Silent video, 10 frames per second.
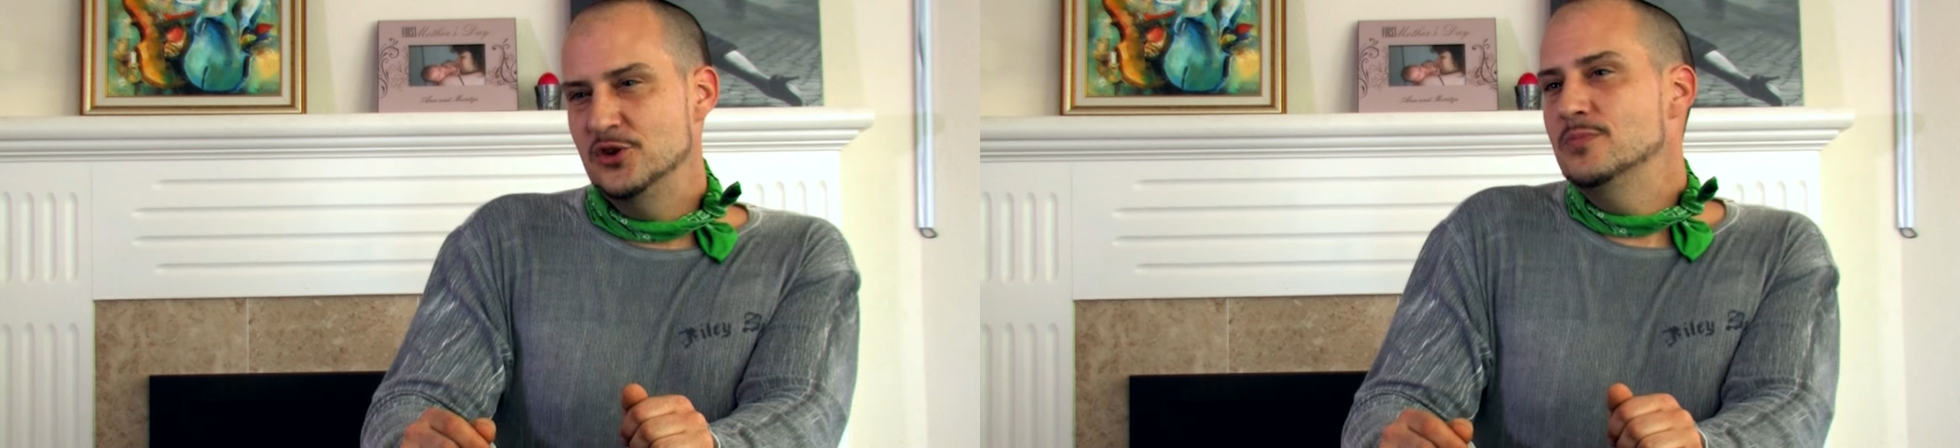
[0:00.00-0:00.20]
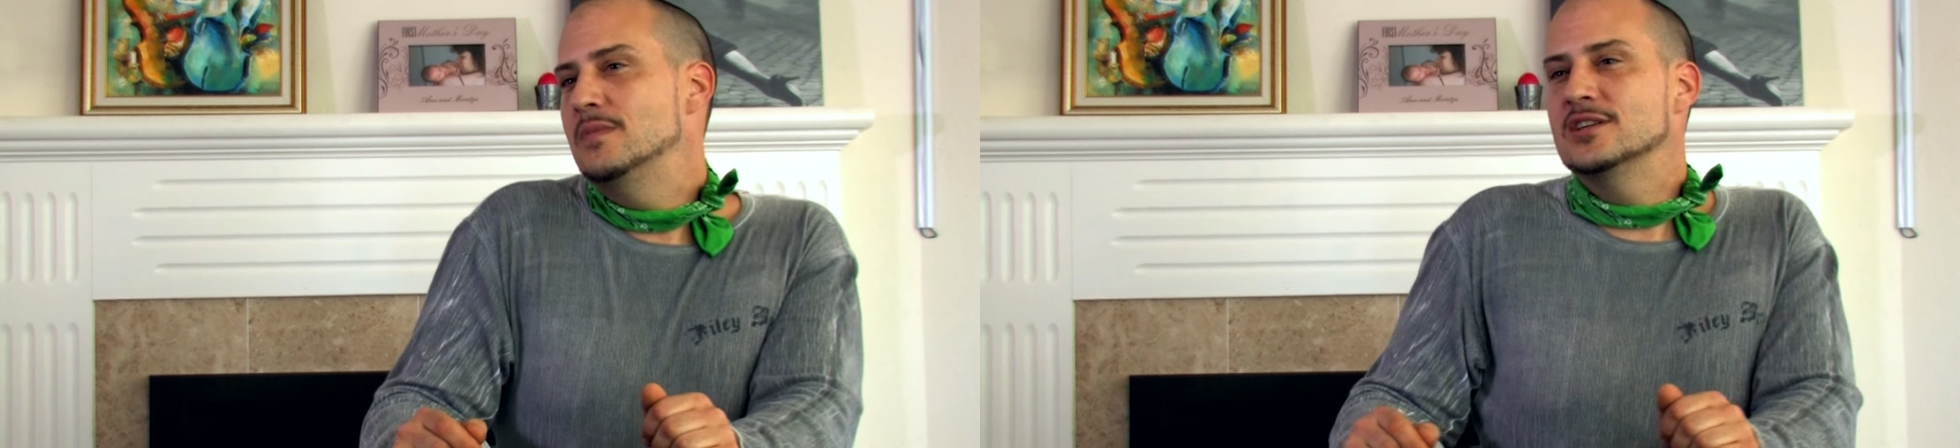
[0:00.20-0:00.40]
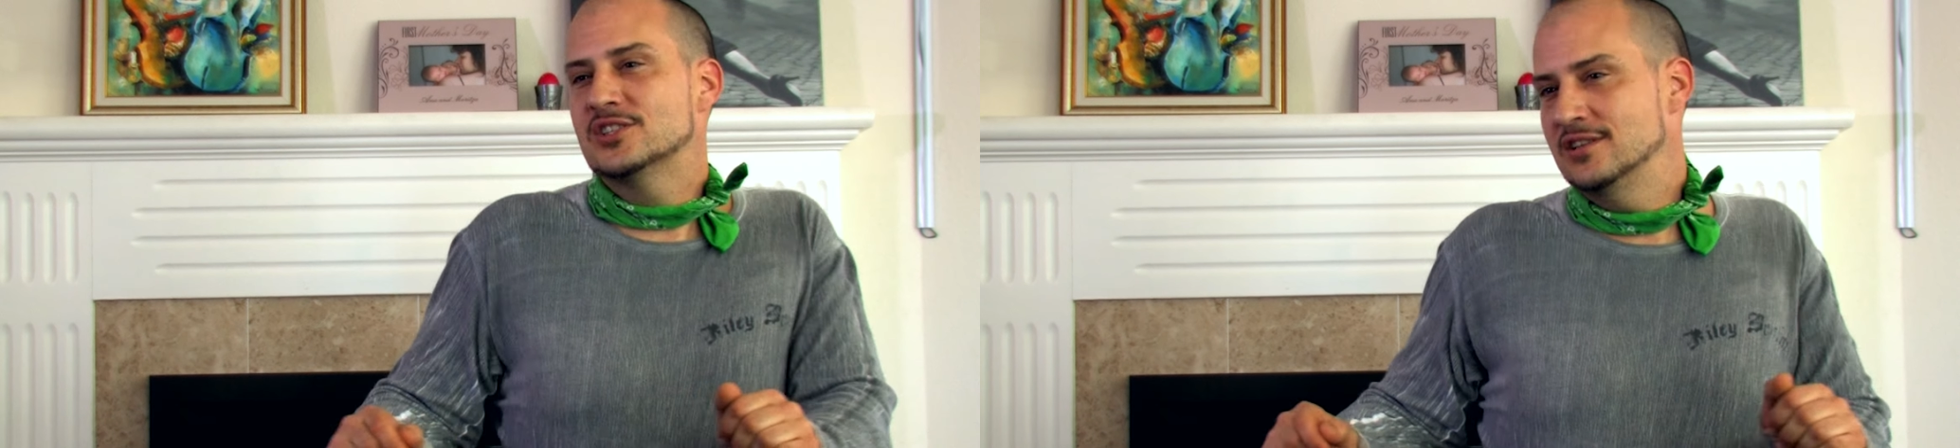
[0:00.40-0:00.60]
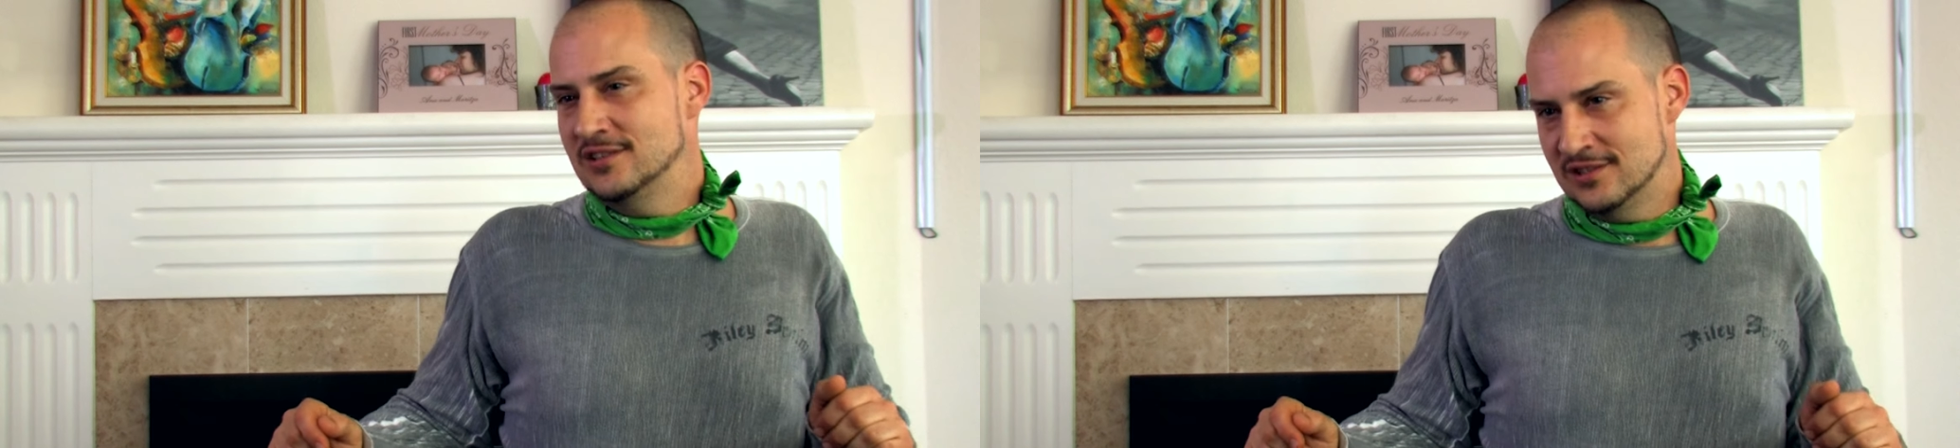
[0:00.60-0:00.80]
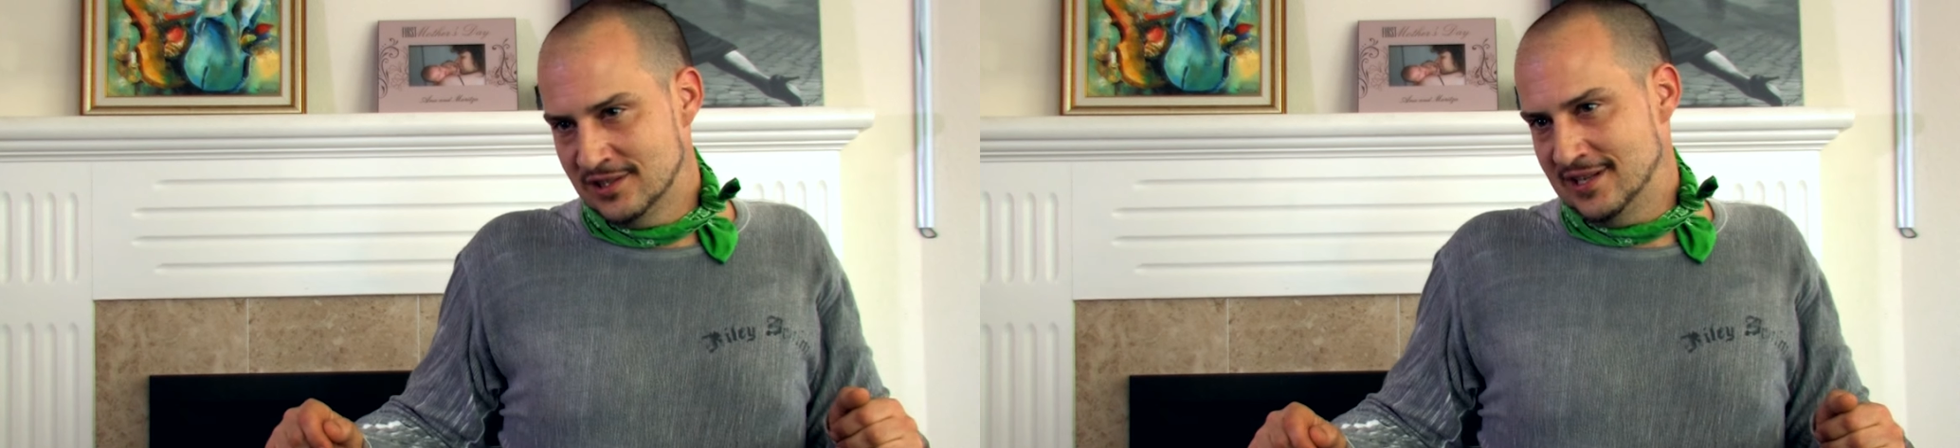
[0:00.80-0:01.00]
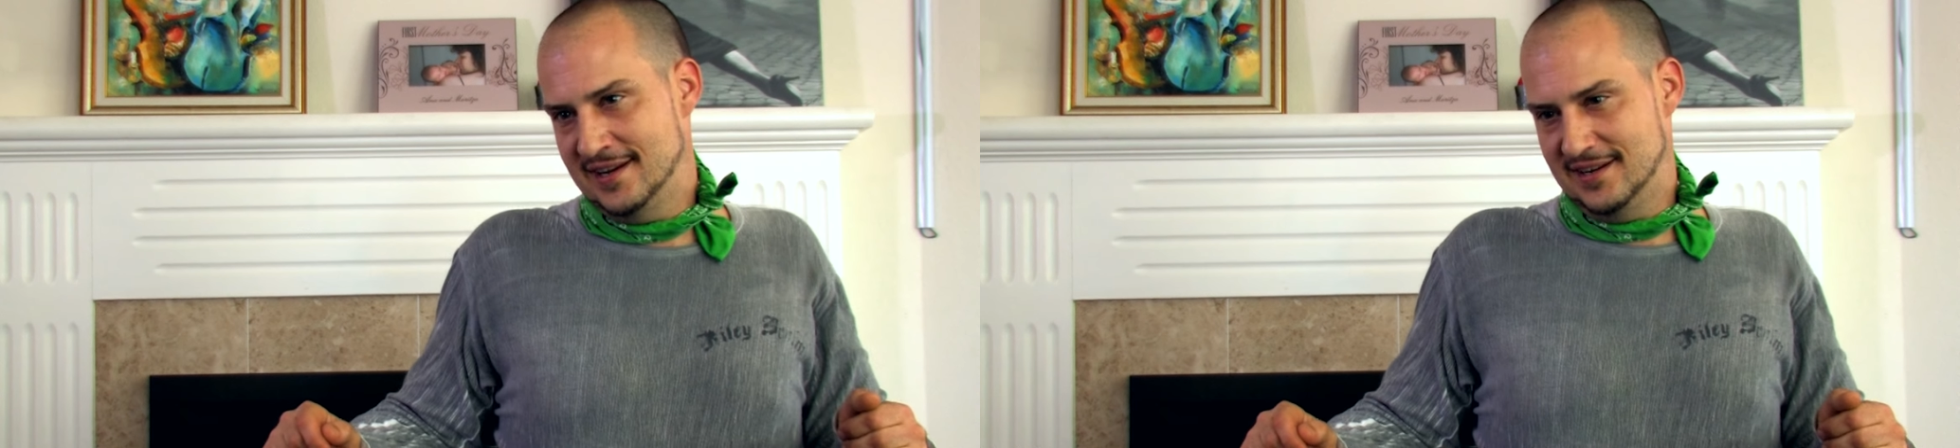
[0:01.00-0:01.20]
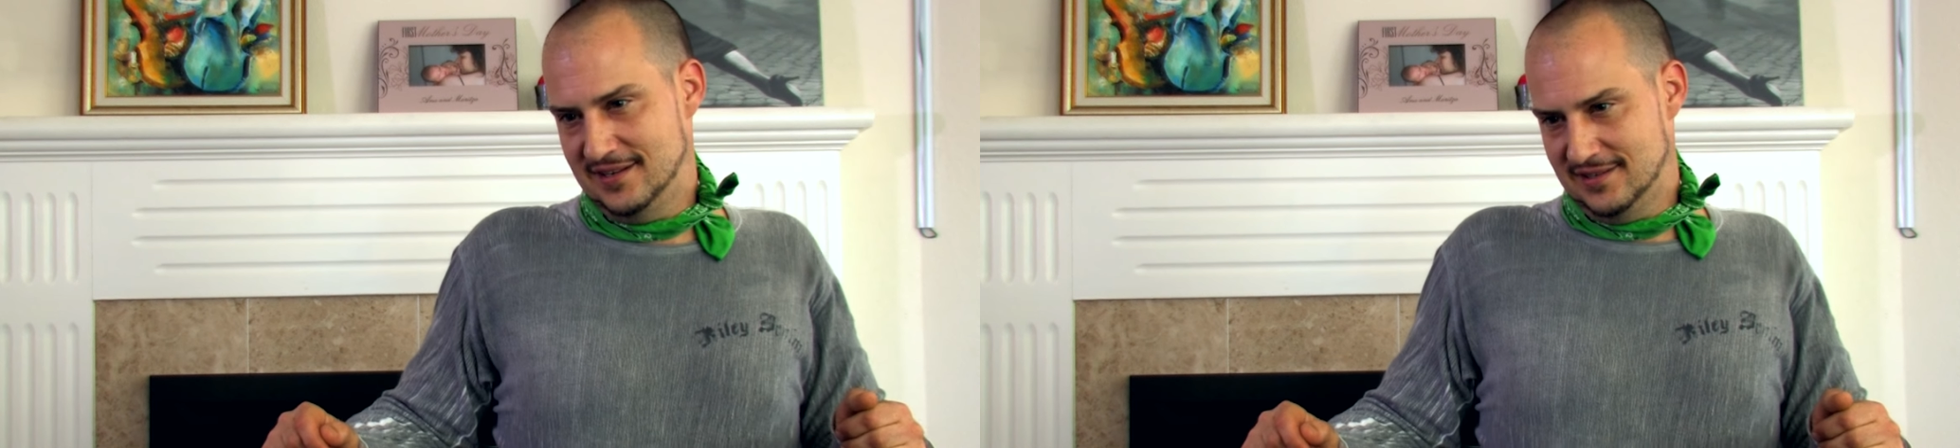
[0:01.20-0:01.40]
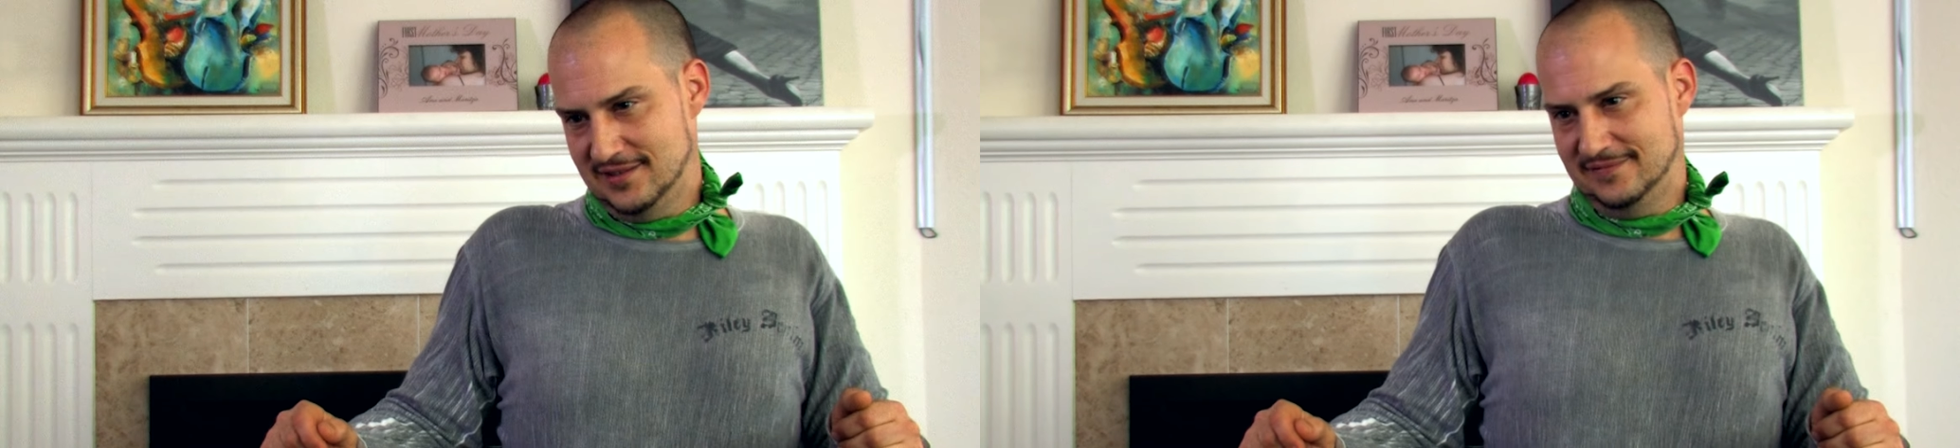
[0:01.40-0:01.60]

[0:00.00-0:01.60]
You must understand.